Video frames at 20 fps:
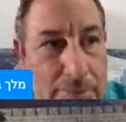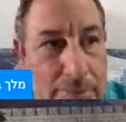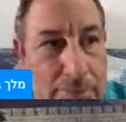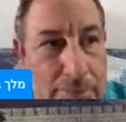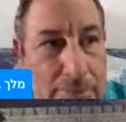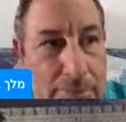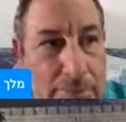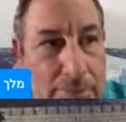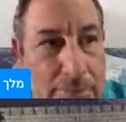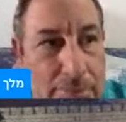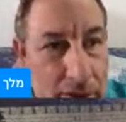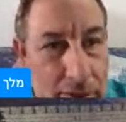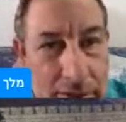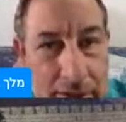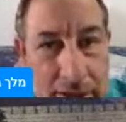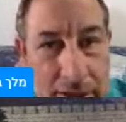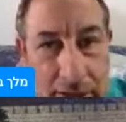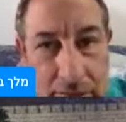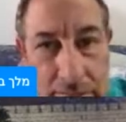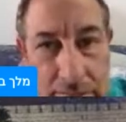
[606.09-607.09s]
Nah,
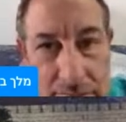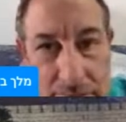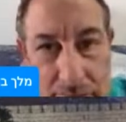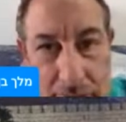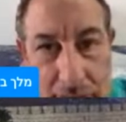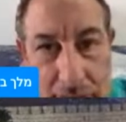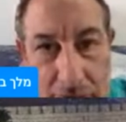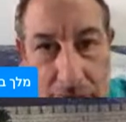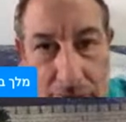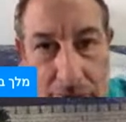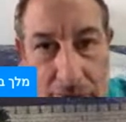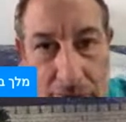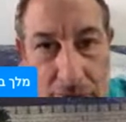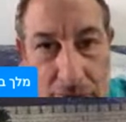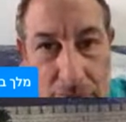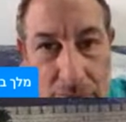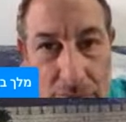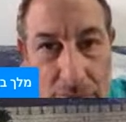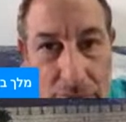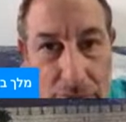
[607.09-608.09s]
I don't think so.
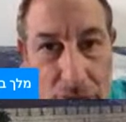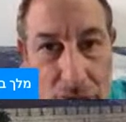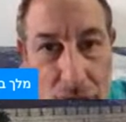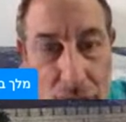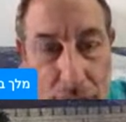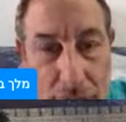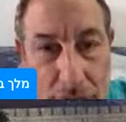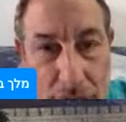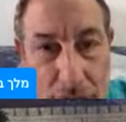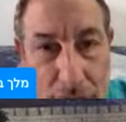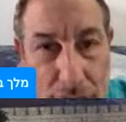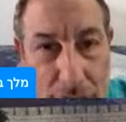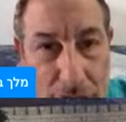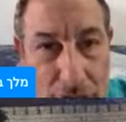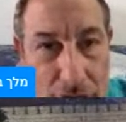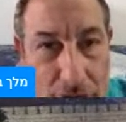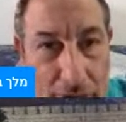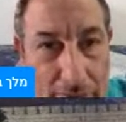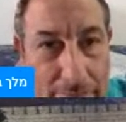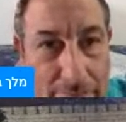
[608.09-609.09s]
We'll just waste too much time.
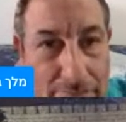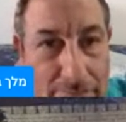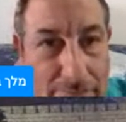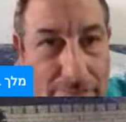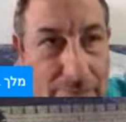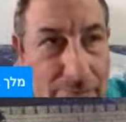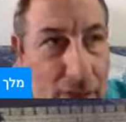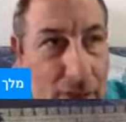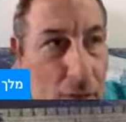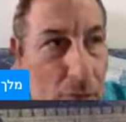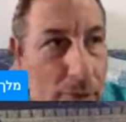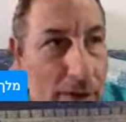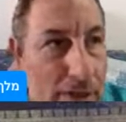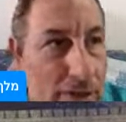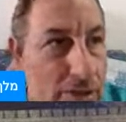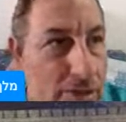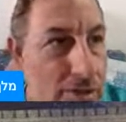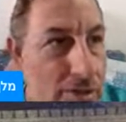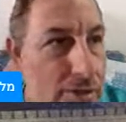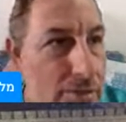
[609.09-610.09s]
Not waste, we'll
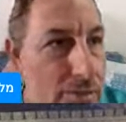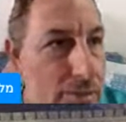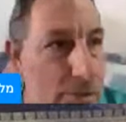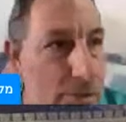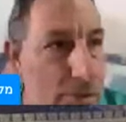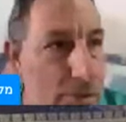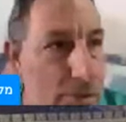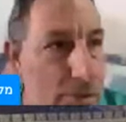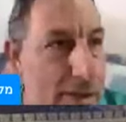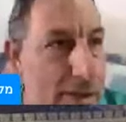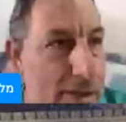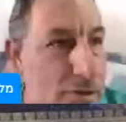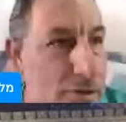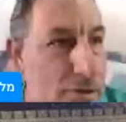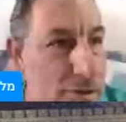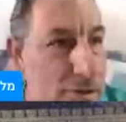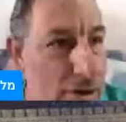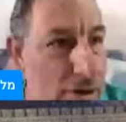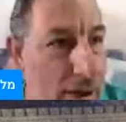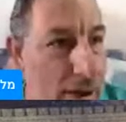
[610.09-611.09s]
spend too much time and
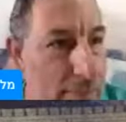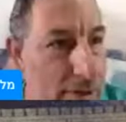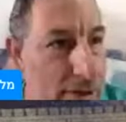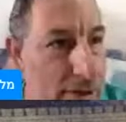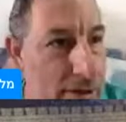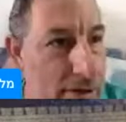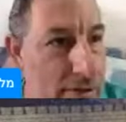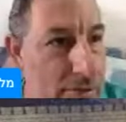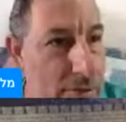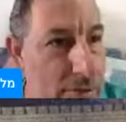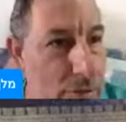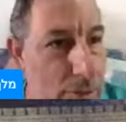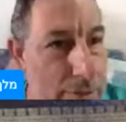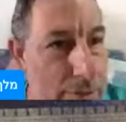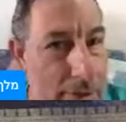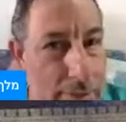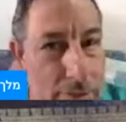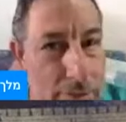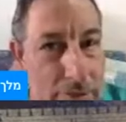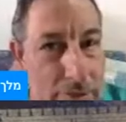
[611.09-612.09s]
we won't be able to forge
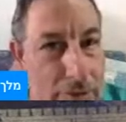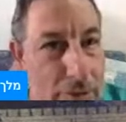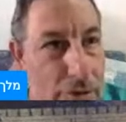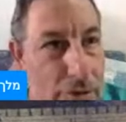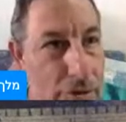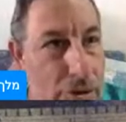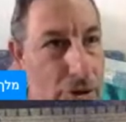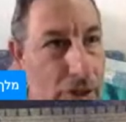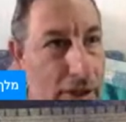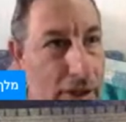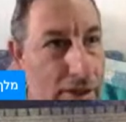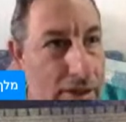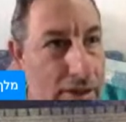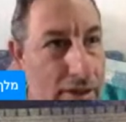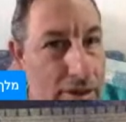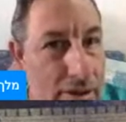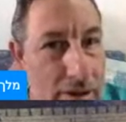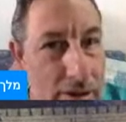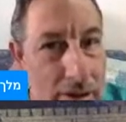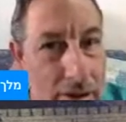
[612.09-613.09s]
ahead. But
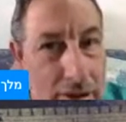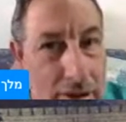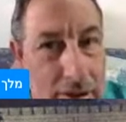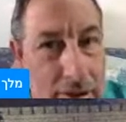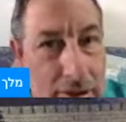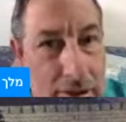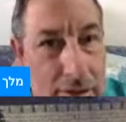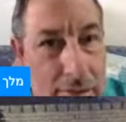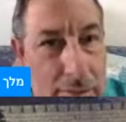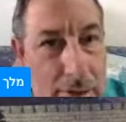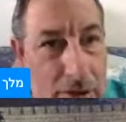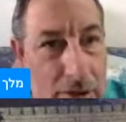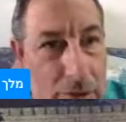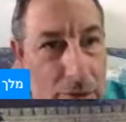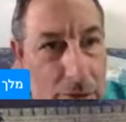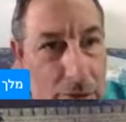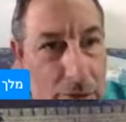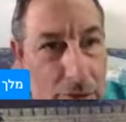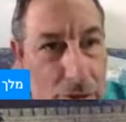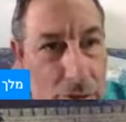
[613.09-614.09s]
somewhere right across the Jordan
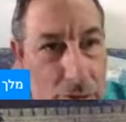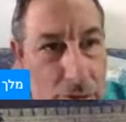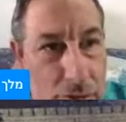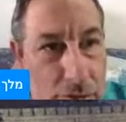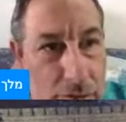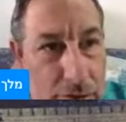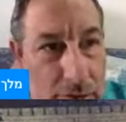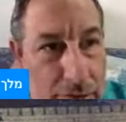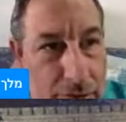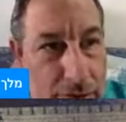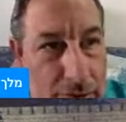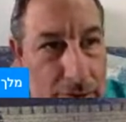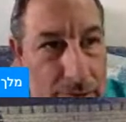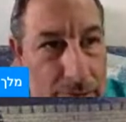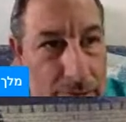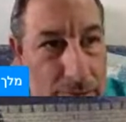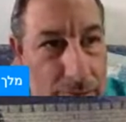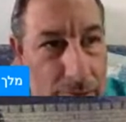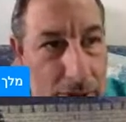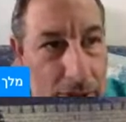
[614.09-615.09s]
River, right? Because
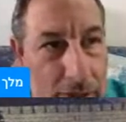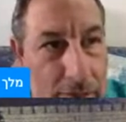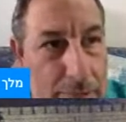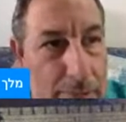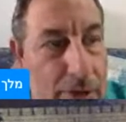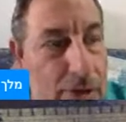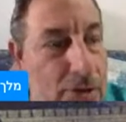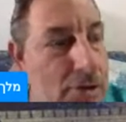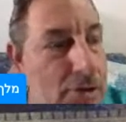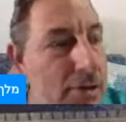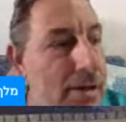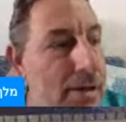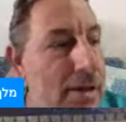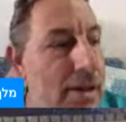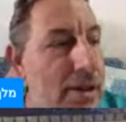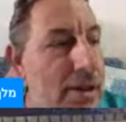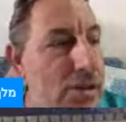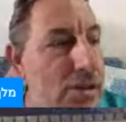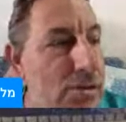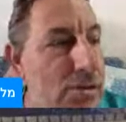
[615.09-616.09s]
the Israelites, they
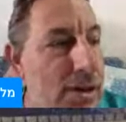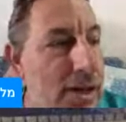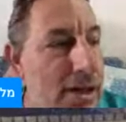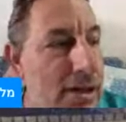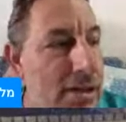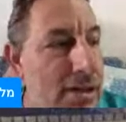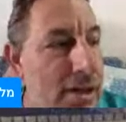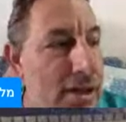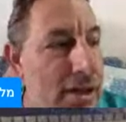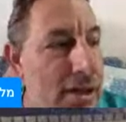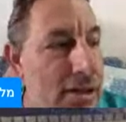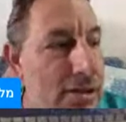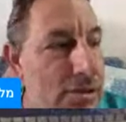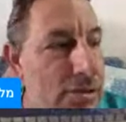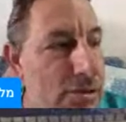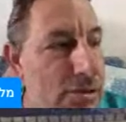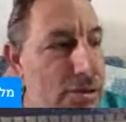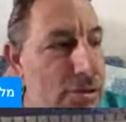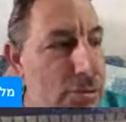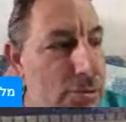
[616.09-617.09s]
enter into a place called
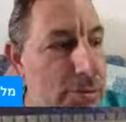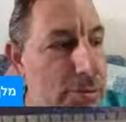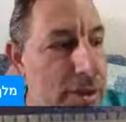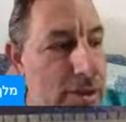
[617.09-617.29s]
Galgal.